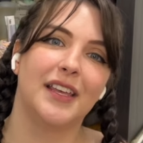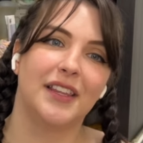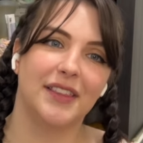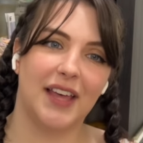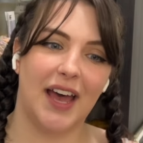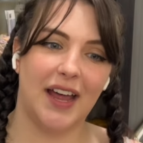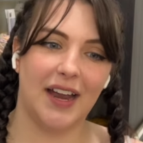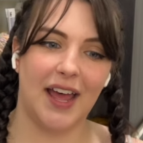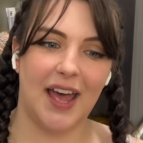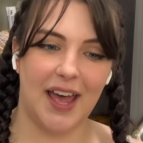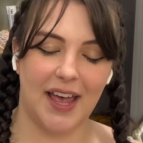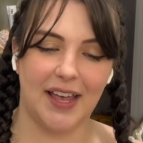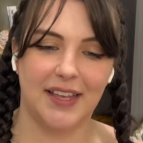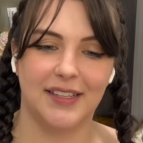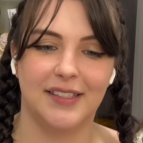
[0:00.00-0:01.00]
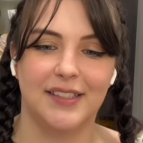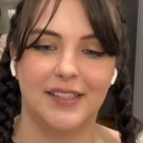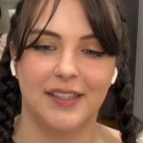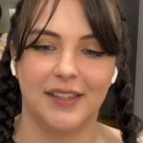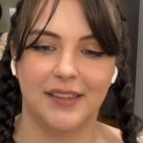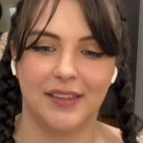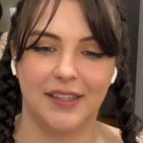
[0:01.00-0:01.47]
that has
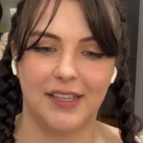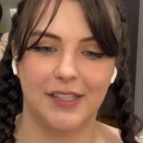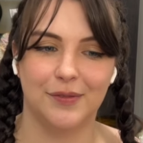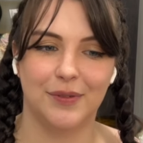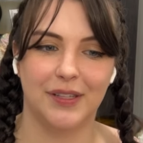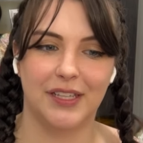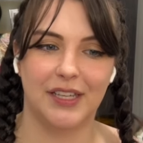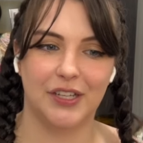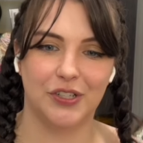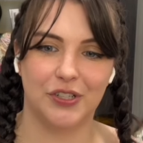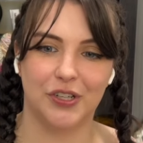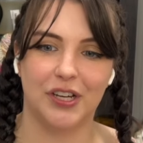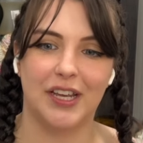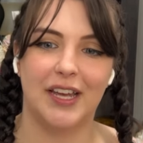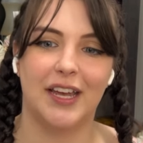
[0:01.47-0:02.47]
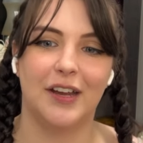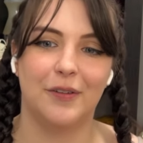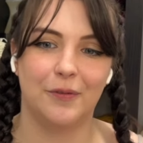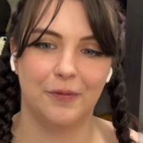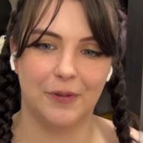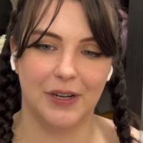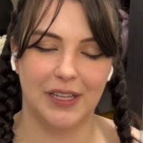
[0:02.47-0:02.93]
these really intricate,
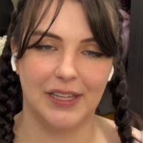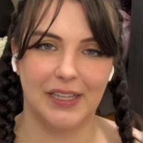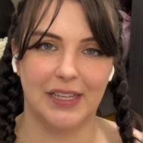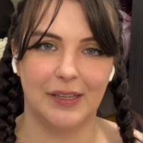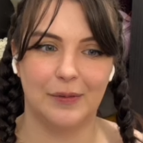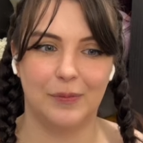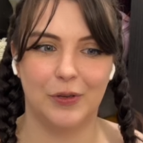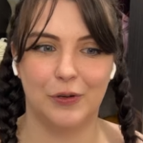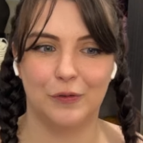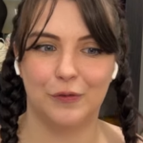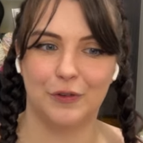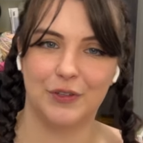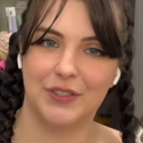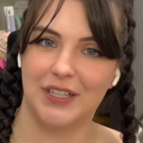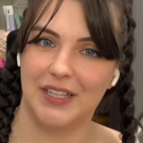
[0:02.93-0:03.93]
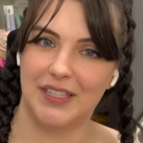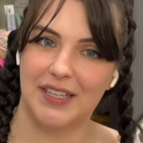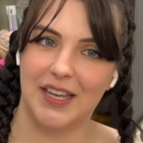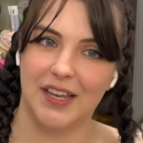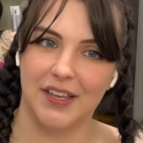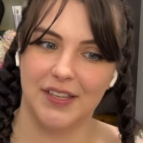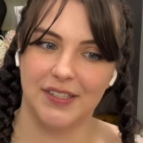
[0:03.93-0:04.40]
really beautiful
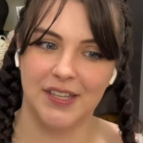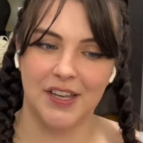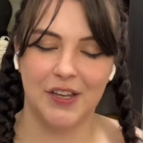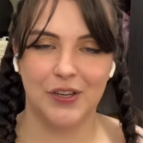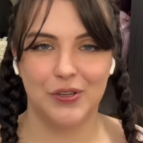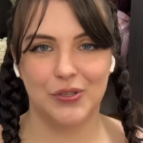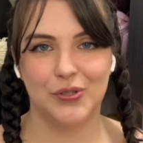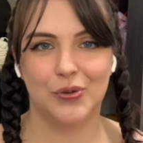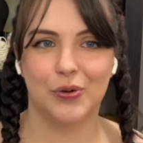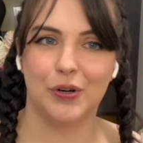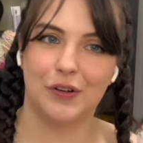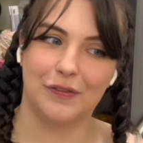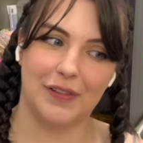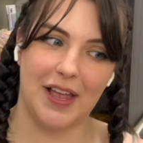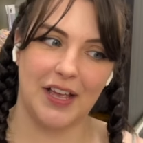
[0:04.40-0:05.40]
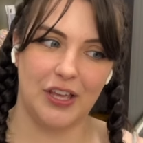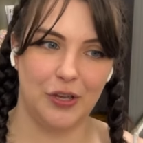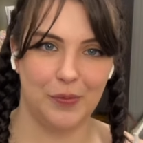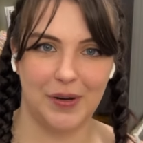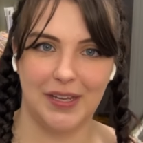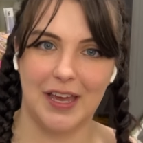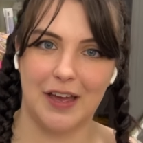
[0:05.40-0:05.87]
details, sort of like you
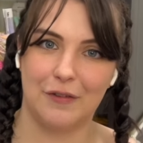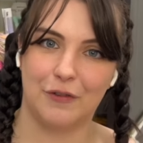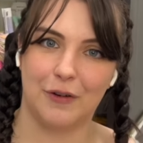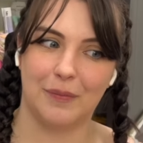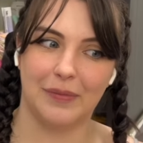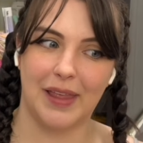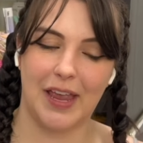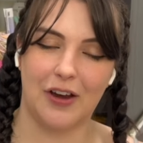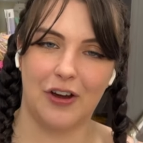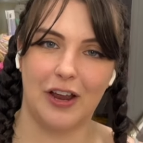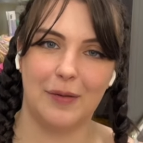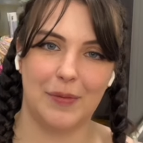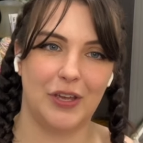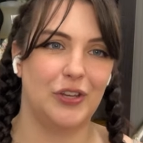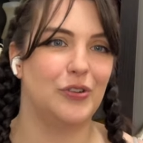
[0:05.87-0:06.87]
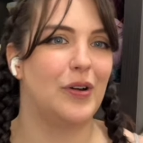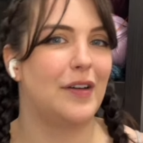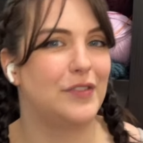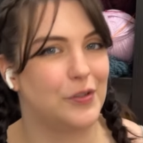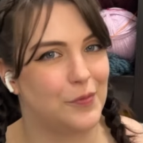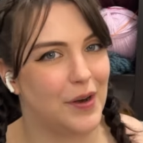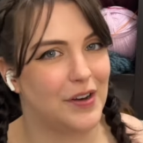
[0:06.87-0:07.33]
would get from layering, but you don't have
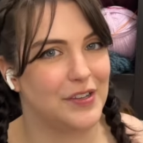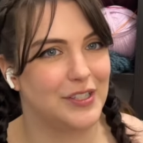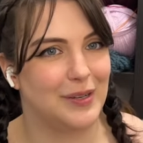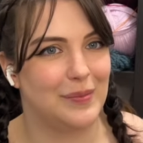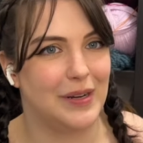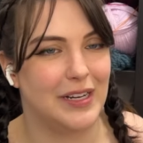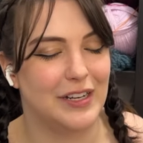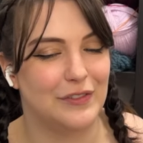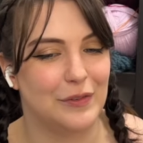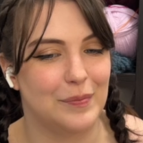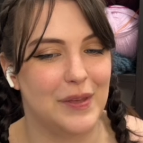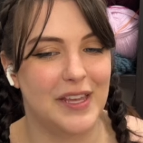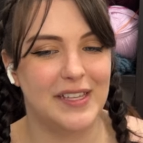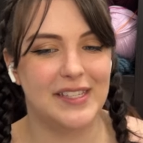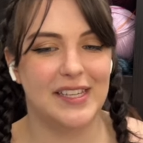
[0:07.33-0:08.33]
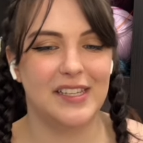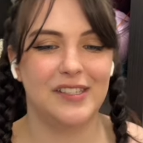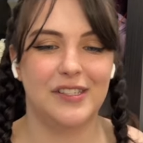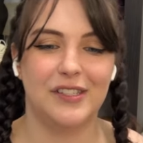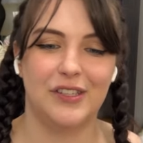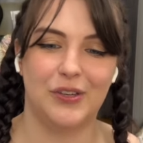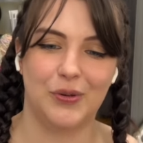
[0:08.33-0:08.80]
to wear so many different
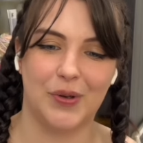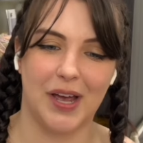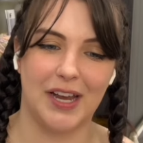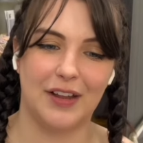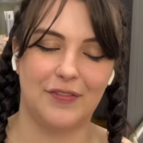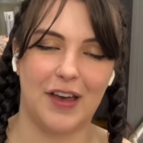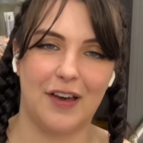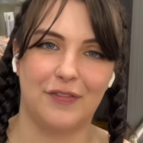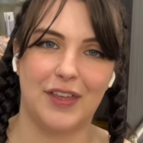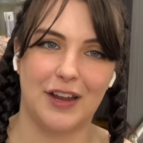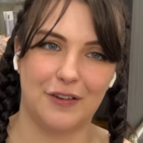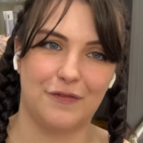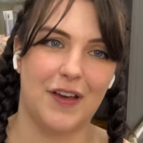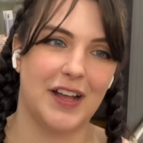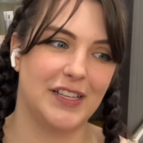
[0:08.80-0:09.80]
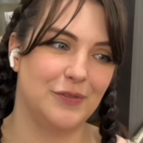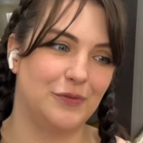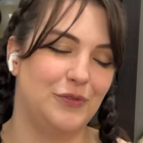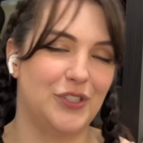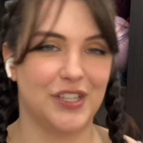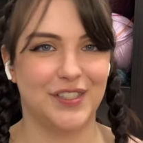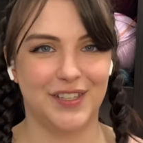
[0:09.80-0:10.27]
pieces. You kind of have that effect
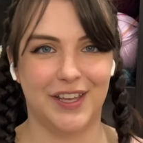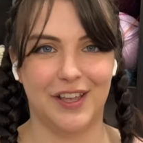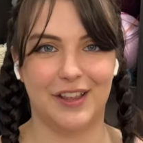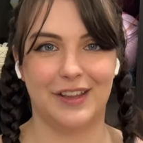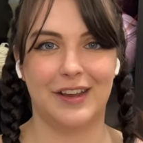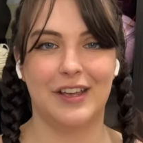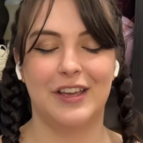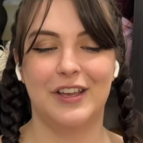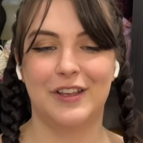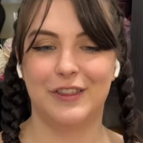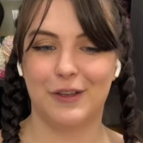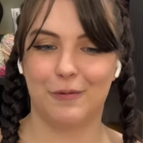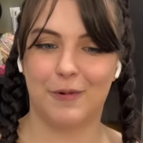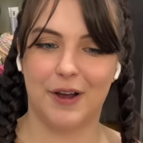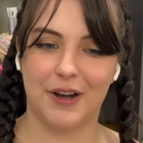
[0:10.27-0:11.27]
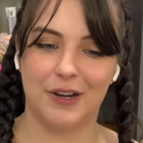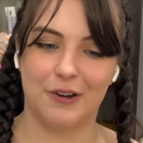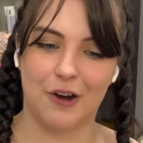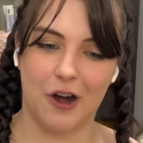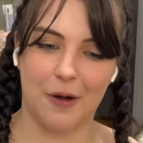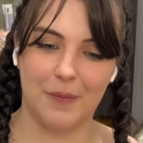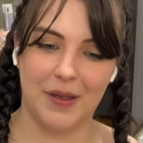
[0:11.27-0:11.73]
just in the one
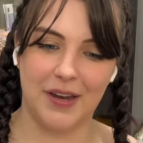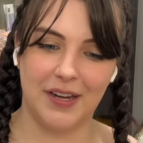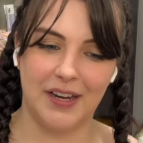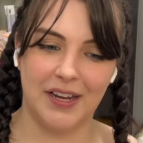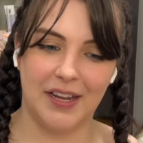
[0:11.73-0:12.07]
garment.